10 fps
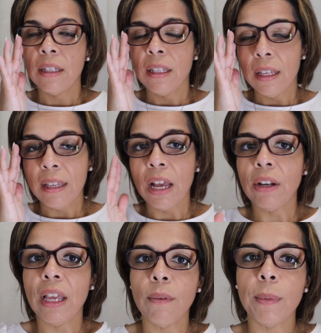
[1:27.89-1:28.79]

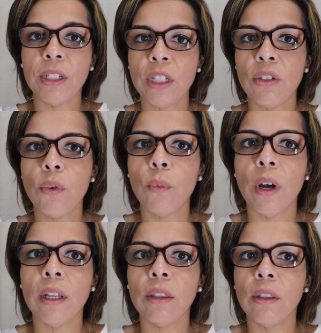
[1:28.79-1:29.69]
discount as much as you
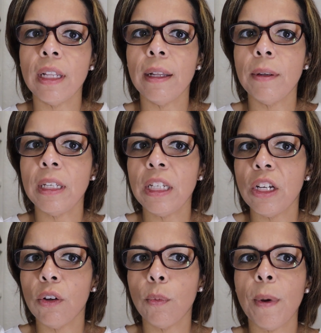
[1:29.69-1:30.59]
want. Years